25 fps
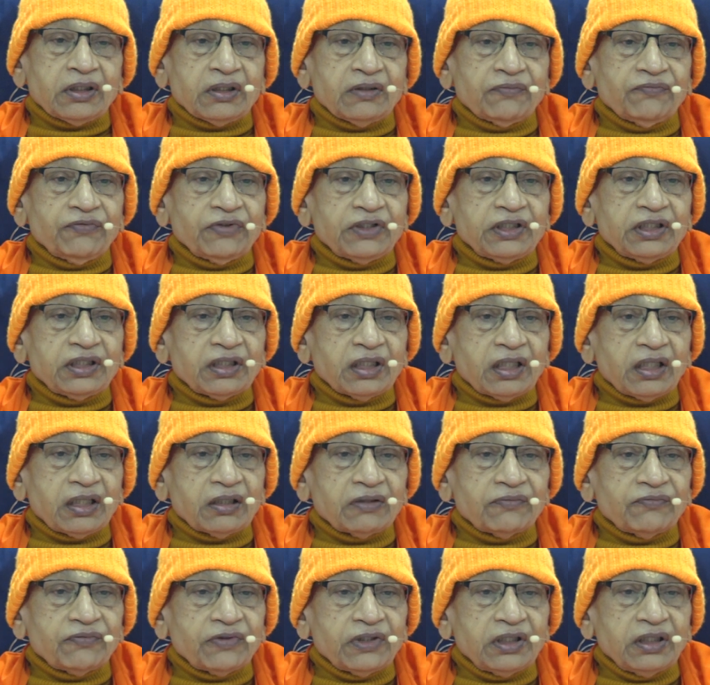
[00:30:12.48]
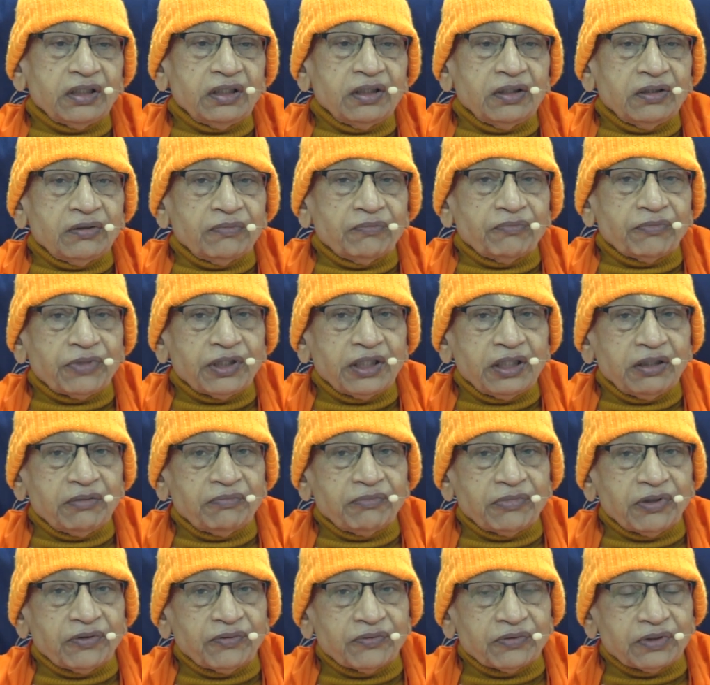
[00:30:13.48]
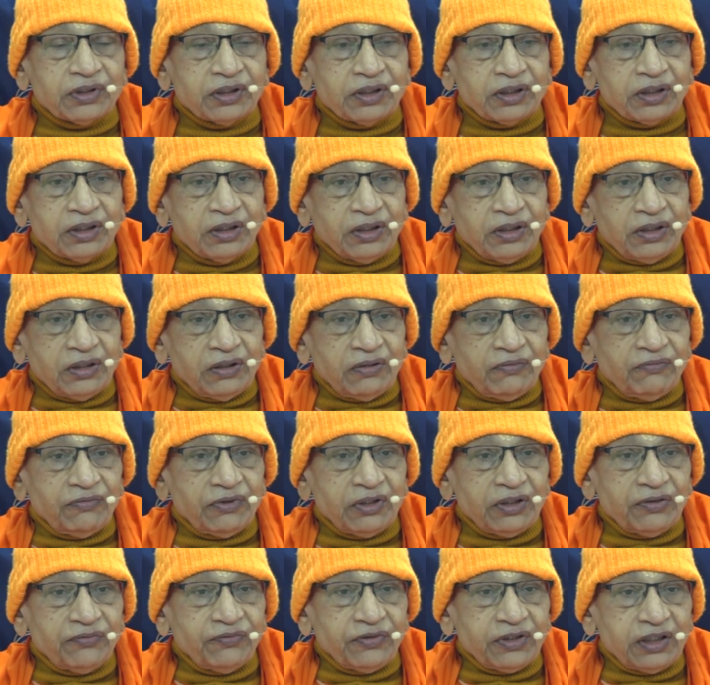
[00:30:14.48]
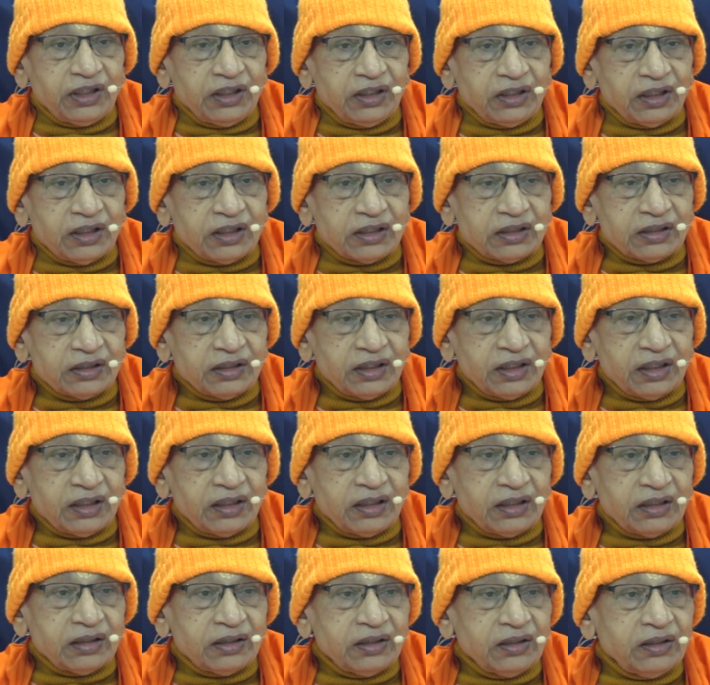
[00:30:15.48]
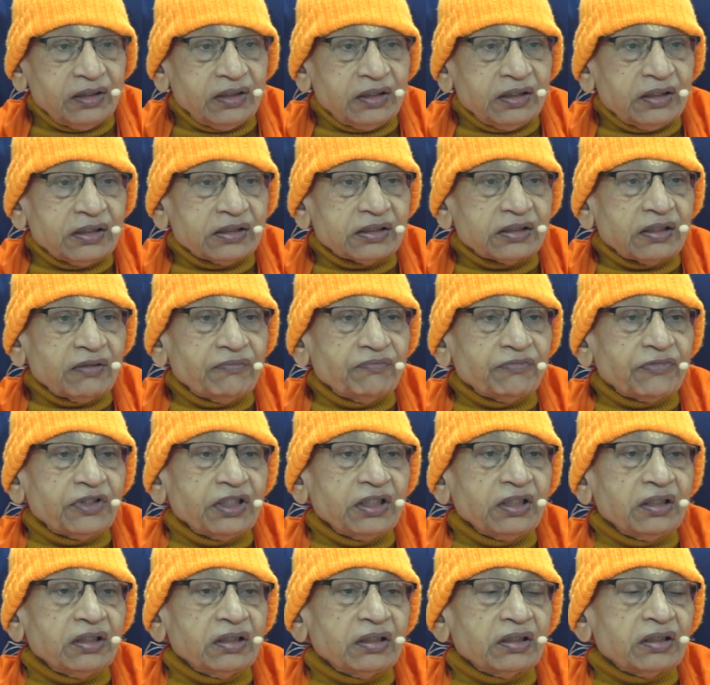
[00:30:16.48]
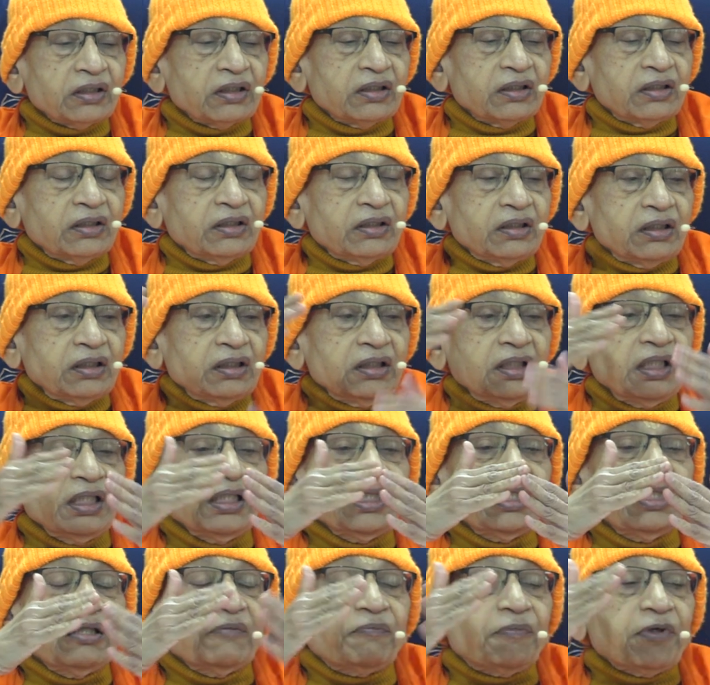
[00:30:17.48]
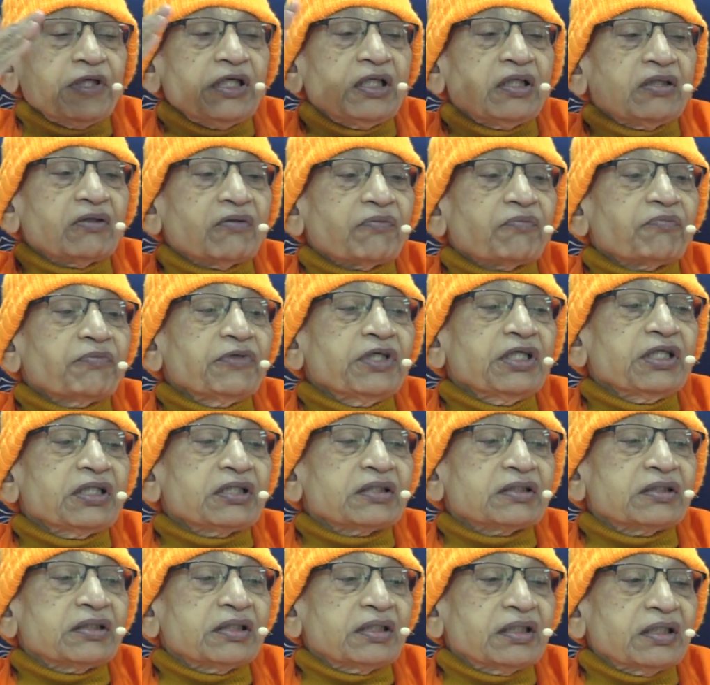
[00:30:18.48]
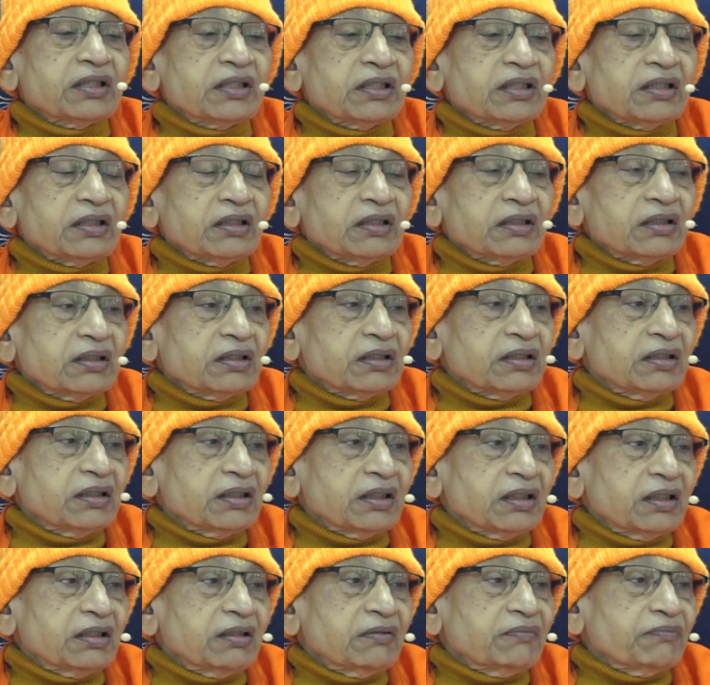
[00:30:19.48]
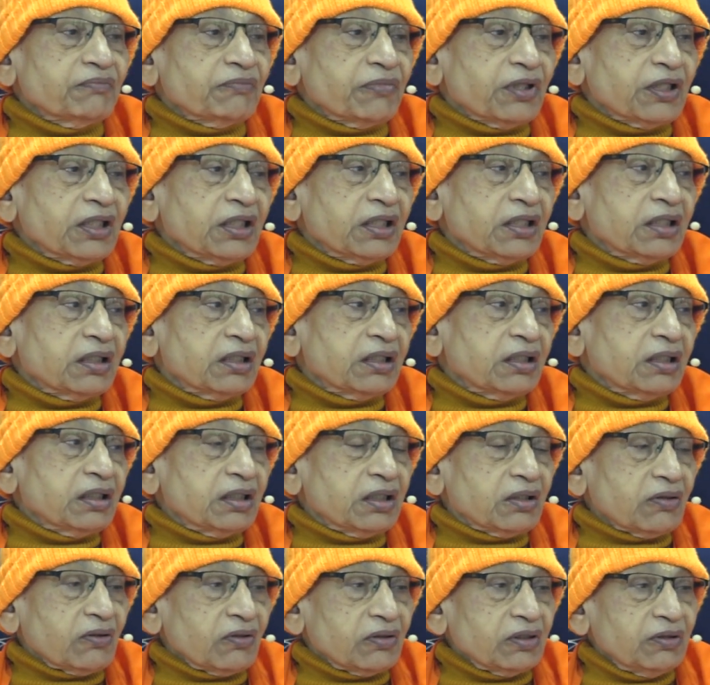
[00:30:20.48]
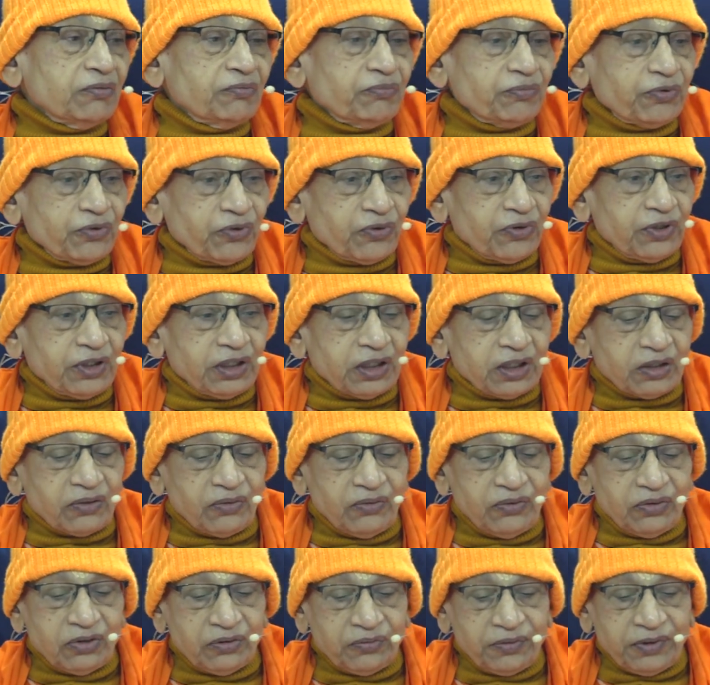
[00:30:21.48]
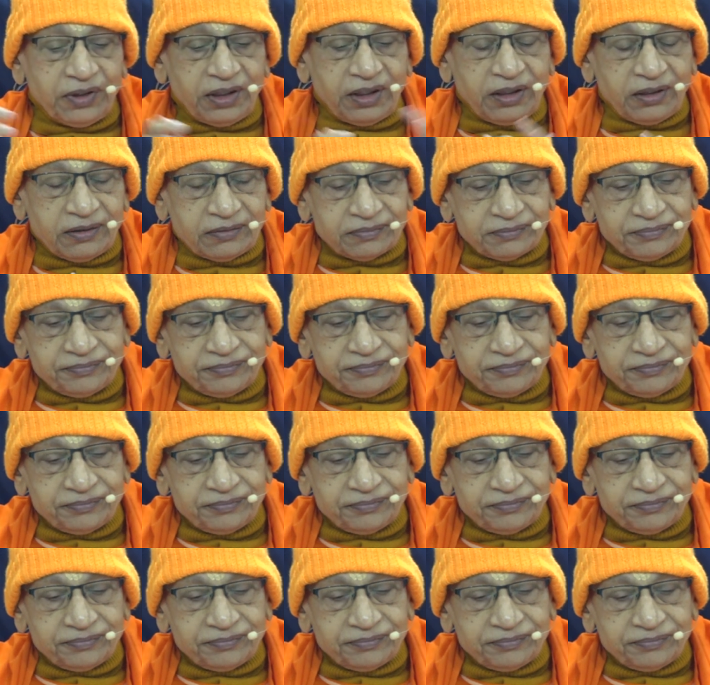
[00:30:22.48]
Dvitiyadvai bhayam bhavati. When Dvitiya is there, something independent of me is there, then bhaya and all impurities are going to be there.